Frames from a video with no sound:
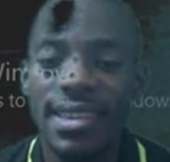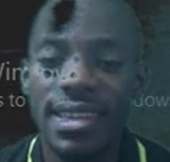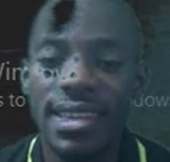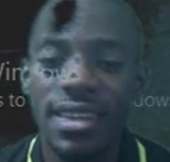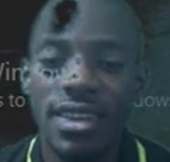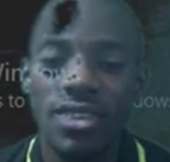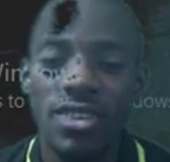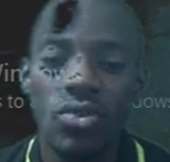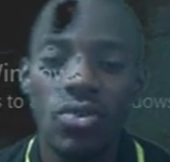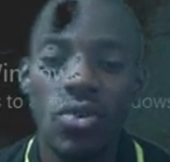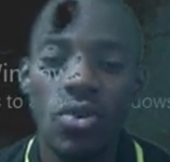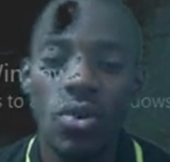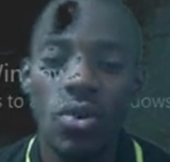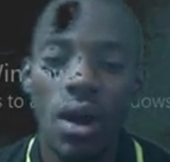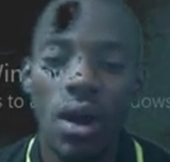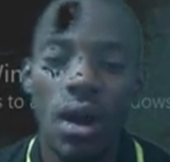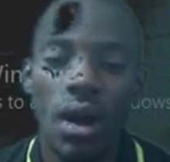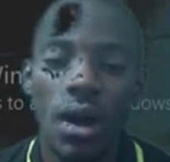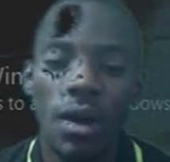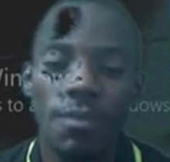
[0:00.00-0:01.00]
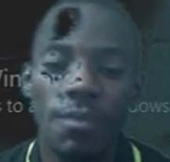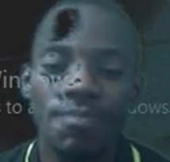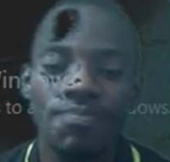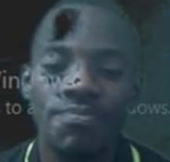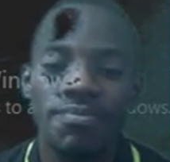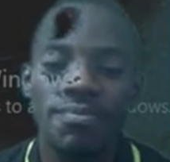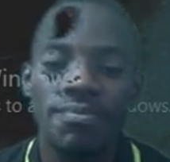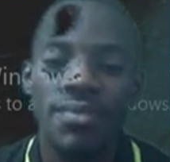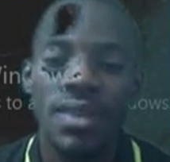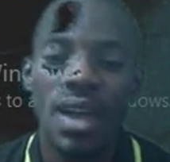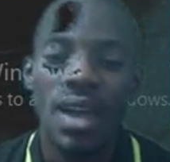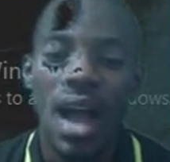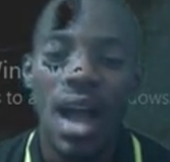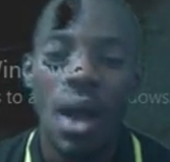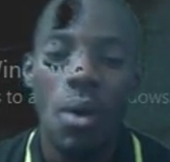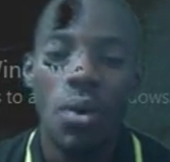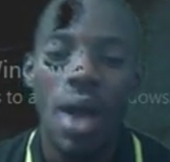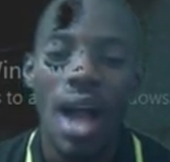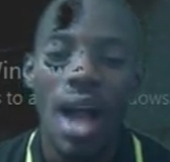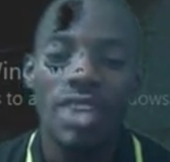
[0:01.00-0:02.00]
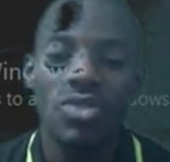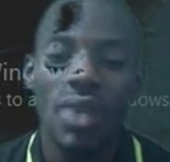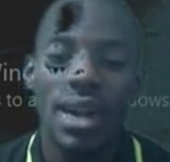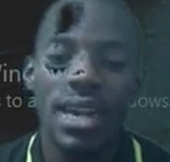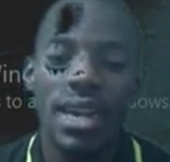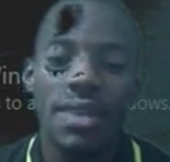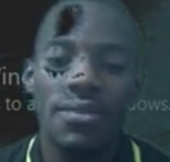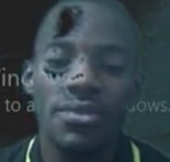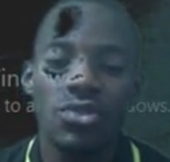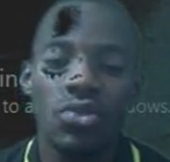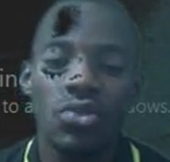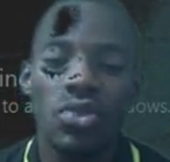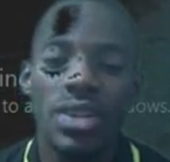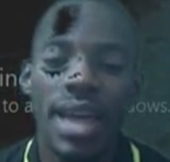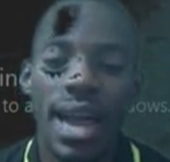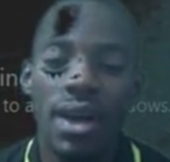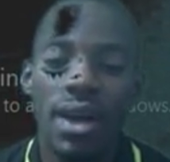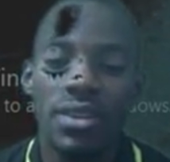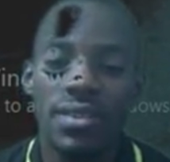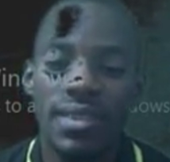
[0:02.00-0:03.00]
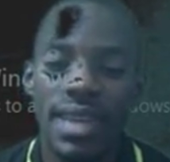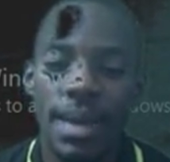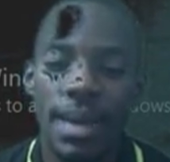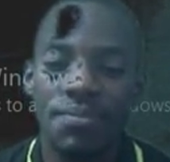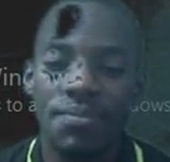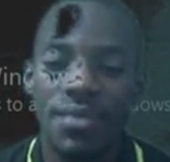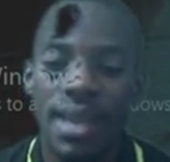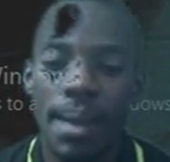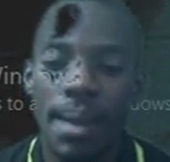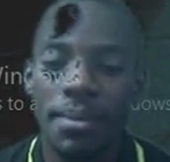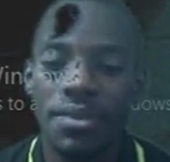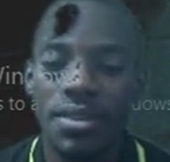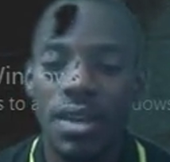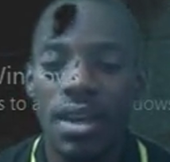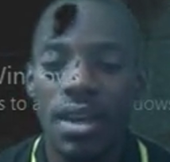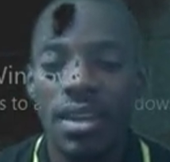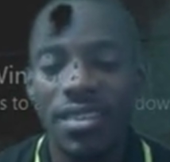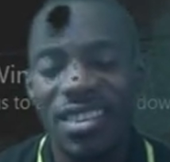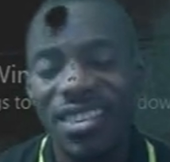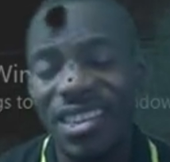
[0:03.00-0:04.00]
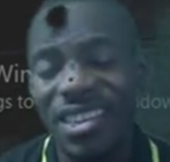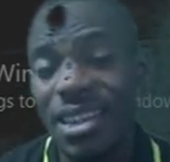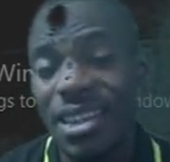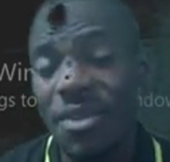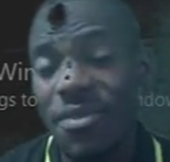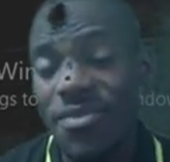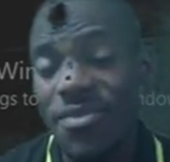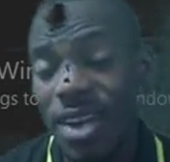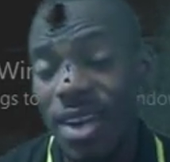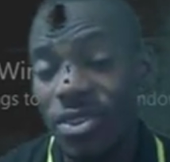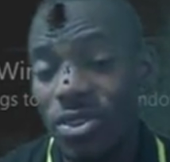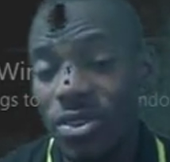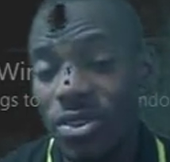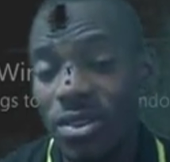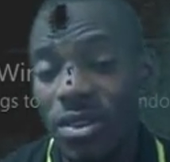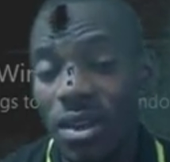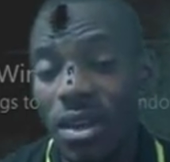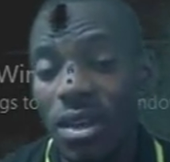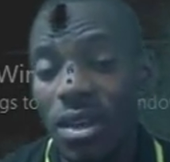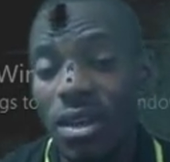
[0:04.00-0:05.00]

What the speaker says: thing is to I will actually do the LCM. That means since it's a fractional